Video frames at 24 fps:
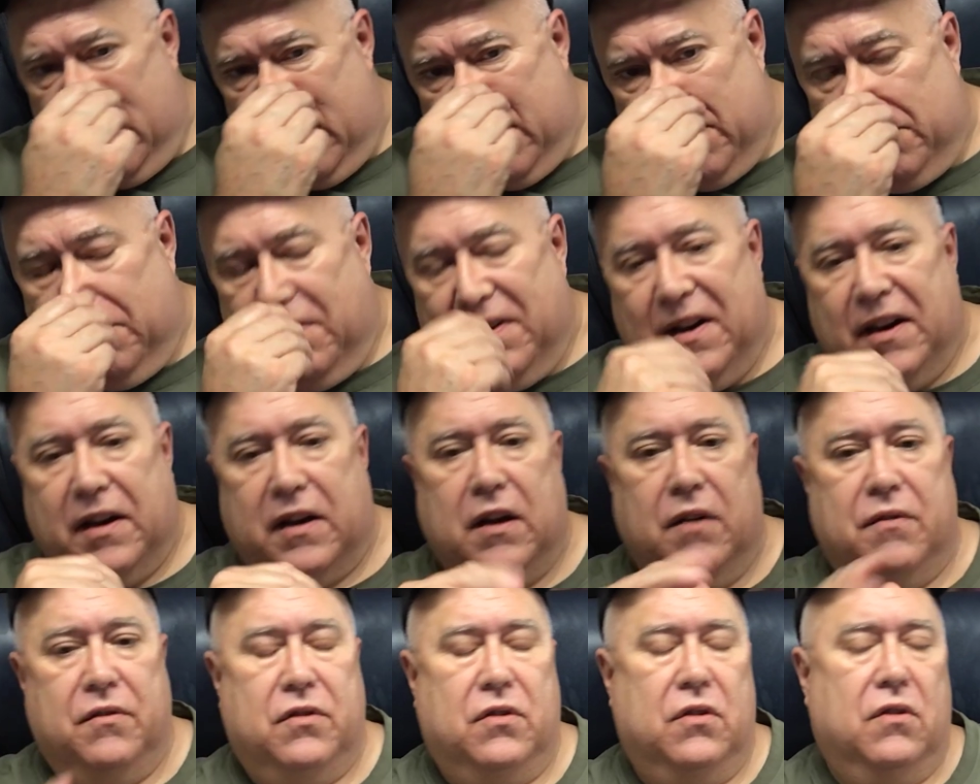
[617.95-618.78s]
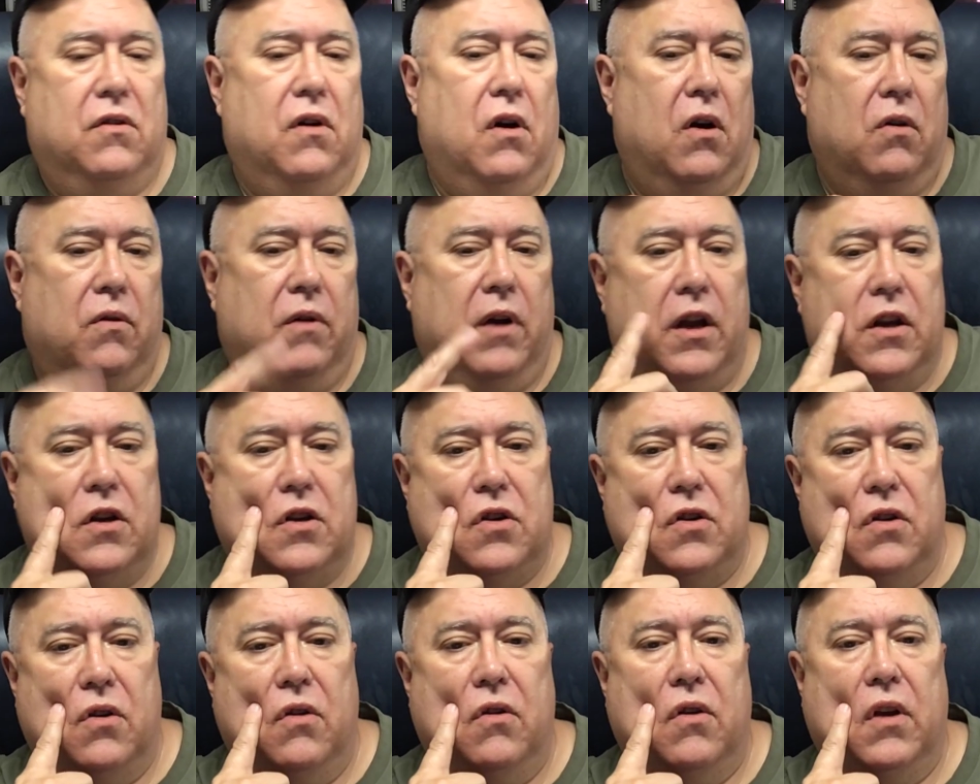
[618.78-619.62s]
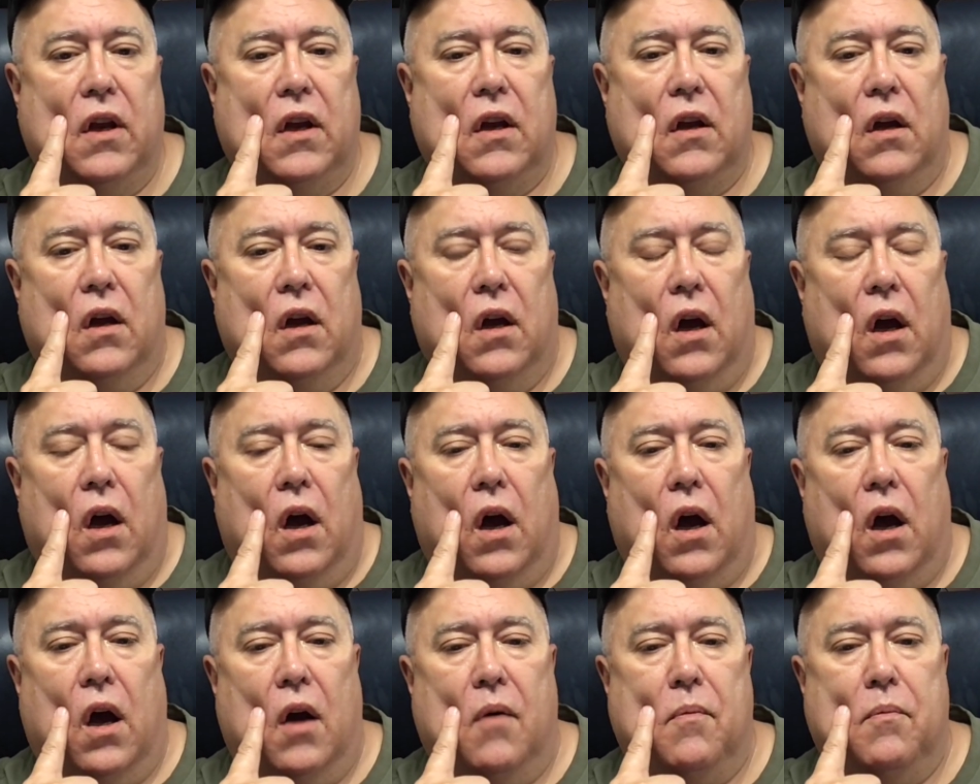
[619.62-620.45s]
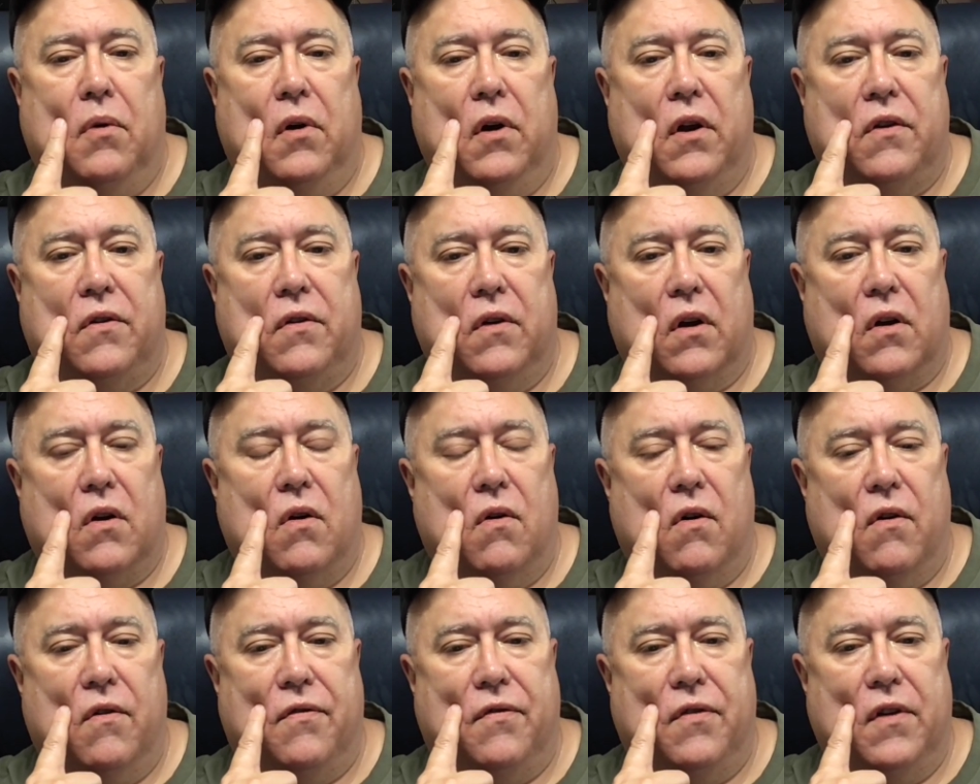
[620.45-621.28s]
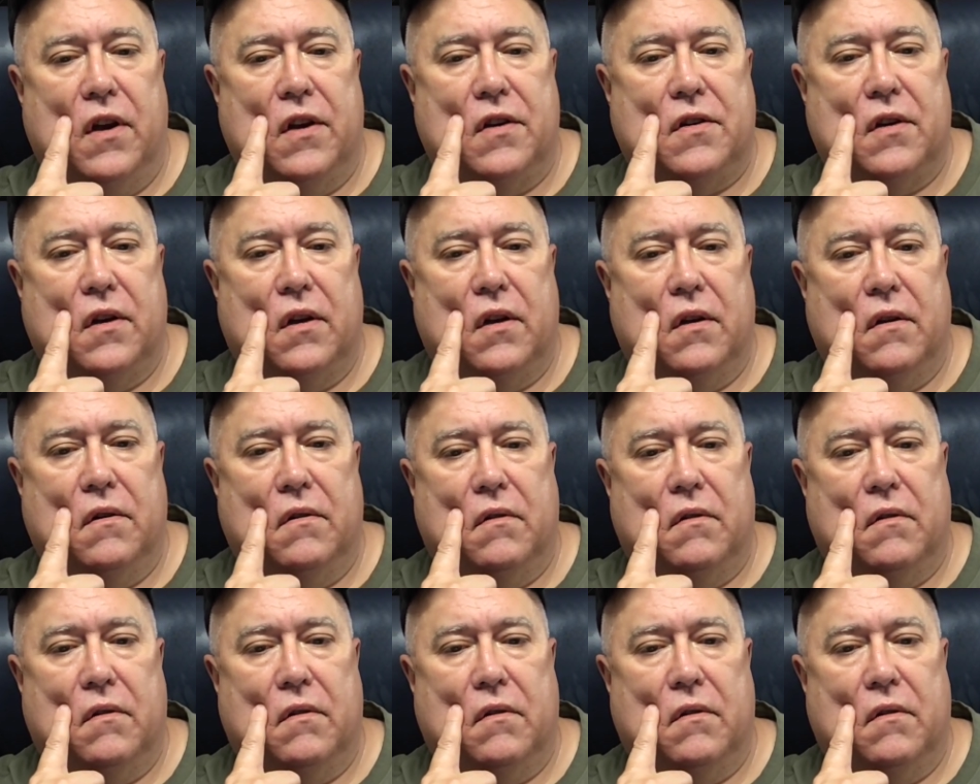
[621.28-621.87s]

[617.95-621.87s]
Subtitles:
when it comes to long range shooting, ballistic coefficient